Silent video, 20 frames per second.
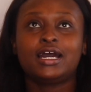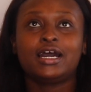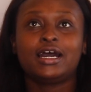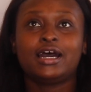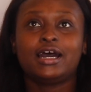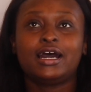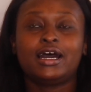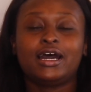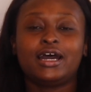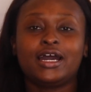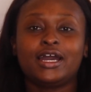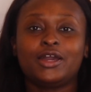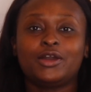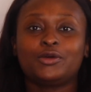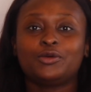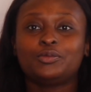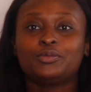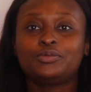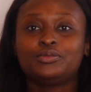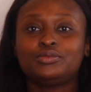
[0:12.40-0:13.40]
I
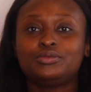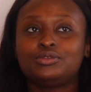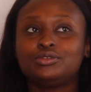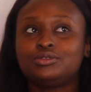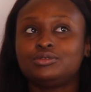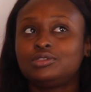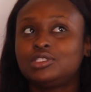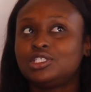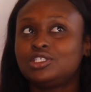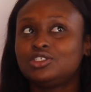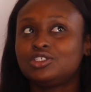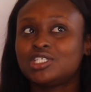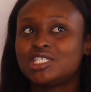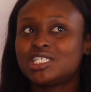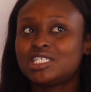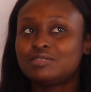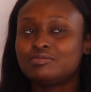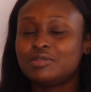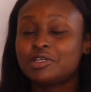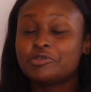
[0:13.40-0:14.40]
hope you didn't
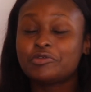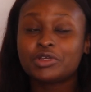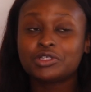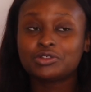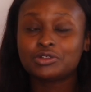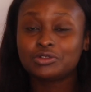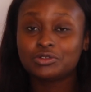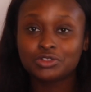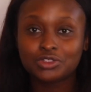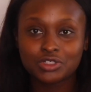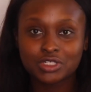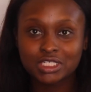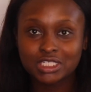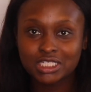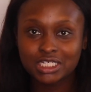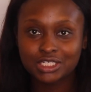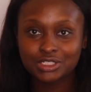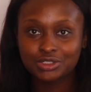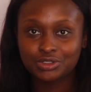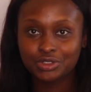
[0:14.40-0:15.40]
just make resolutions
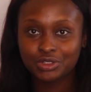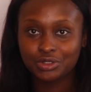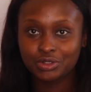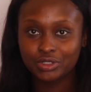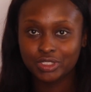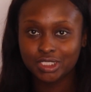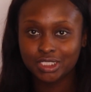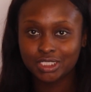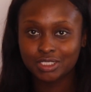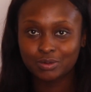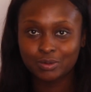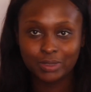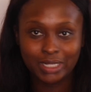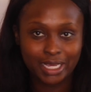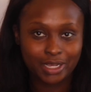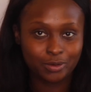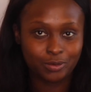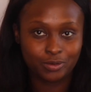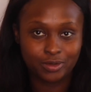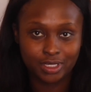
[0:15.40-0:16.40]
that you're not
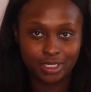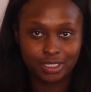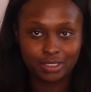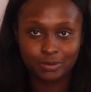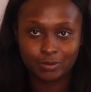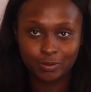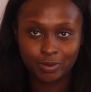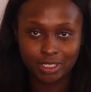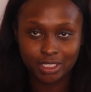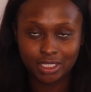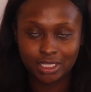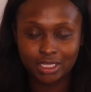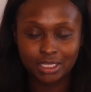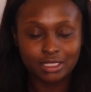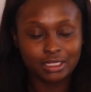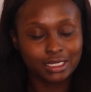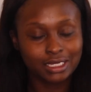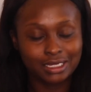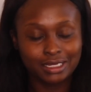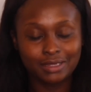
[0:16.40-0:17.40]
like working with.
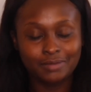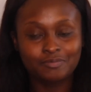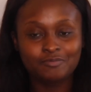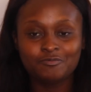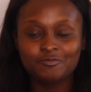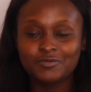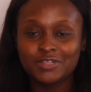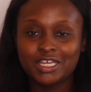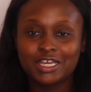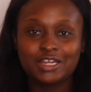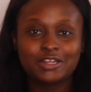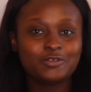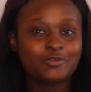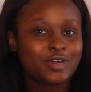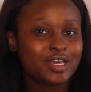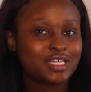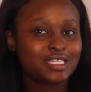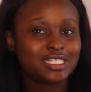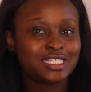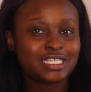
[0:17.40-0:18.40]

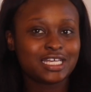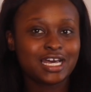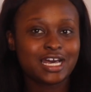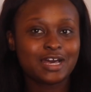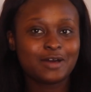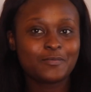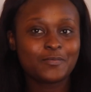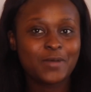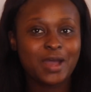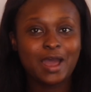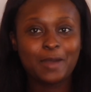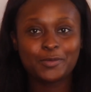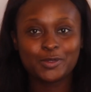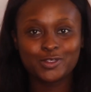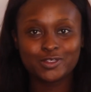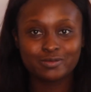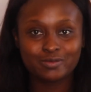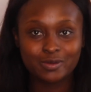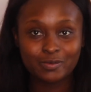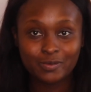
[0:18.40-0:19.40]
Anyways, I'm happy to
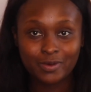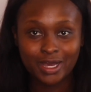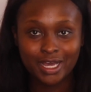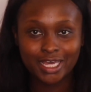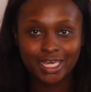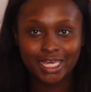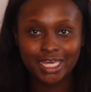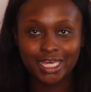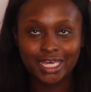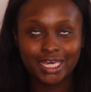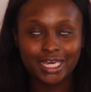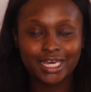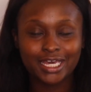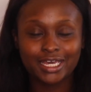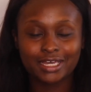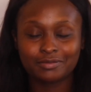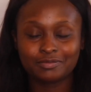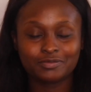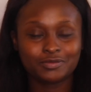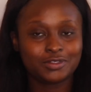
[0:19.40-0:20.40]
be back here.
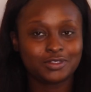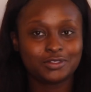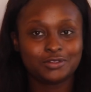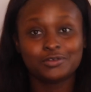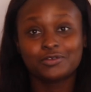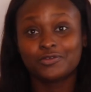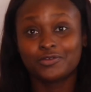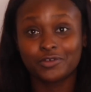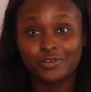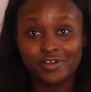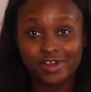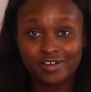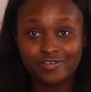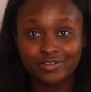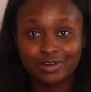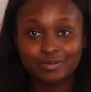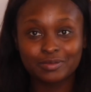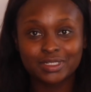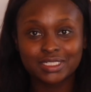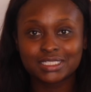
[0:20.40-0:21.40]
It took forever,
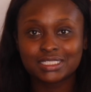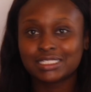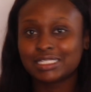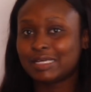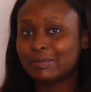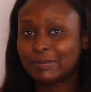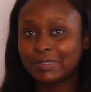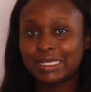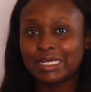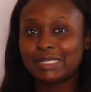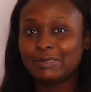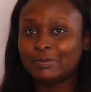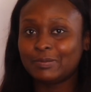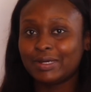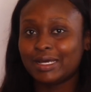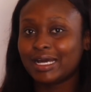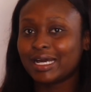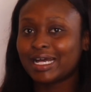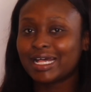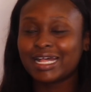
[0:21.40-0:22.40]
but I'm glad I'm
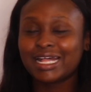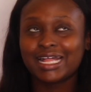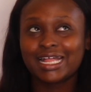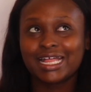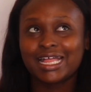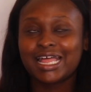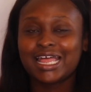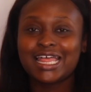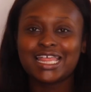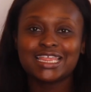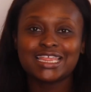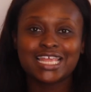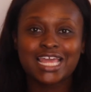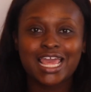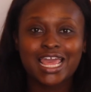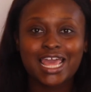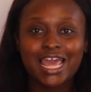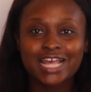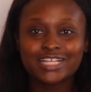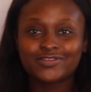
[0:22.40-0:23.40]
back. Thank you
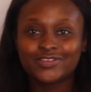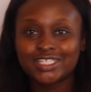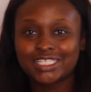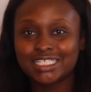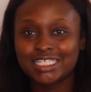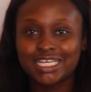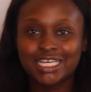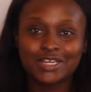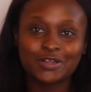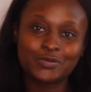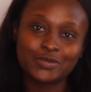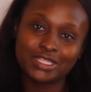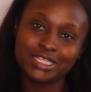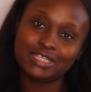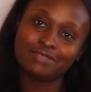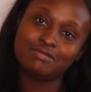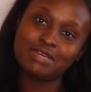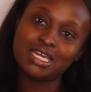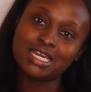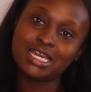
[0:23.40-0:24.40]
guys for sticking with
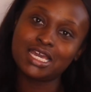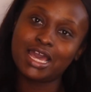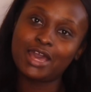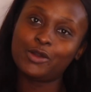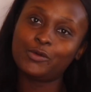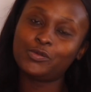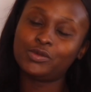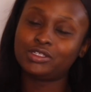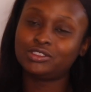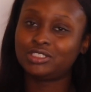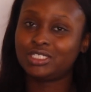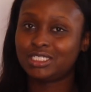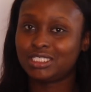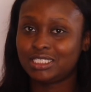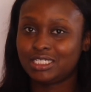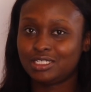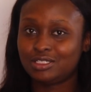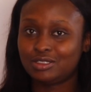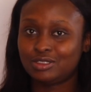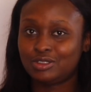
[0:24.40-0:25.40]
me. I hope you enjoyed
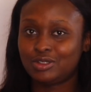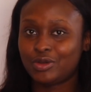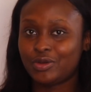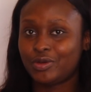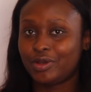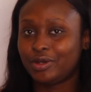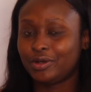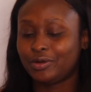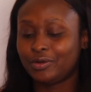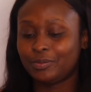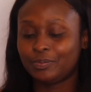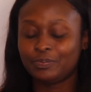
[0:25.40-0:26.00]
this tutorial.